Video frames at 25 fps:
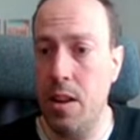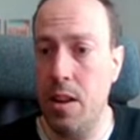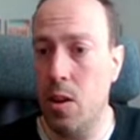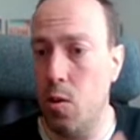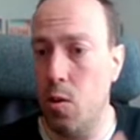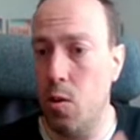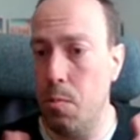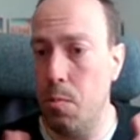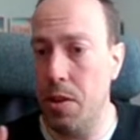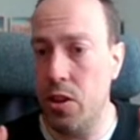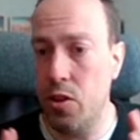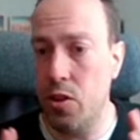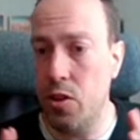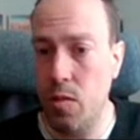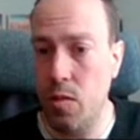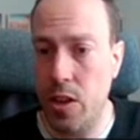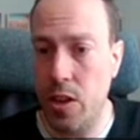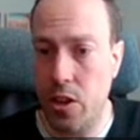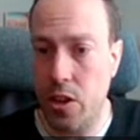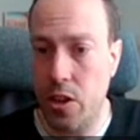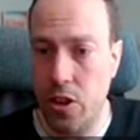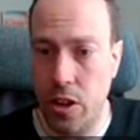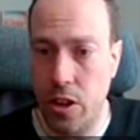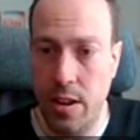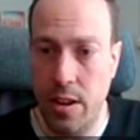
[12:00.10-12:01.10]
in the Commission,
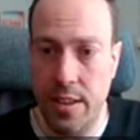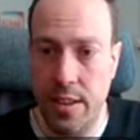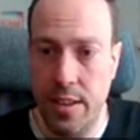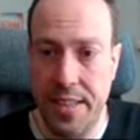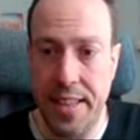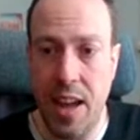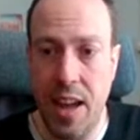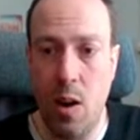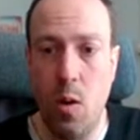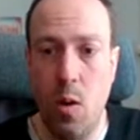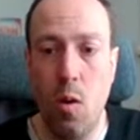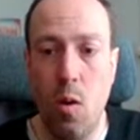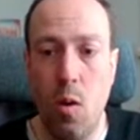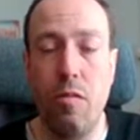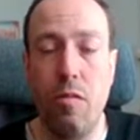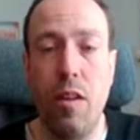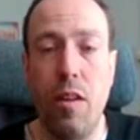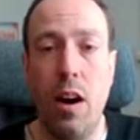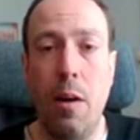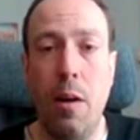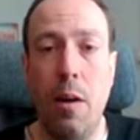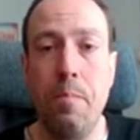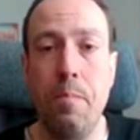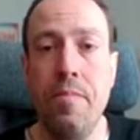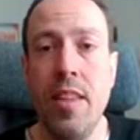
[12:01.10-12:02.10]
which is now
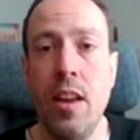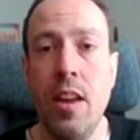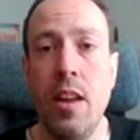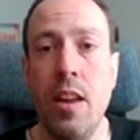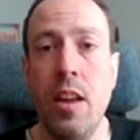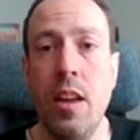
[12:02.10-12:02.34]
over,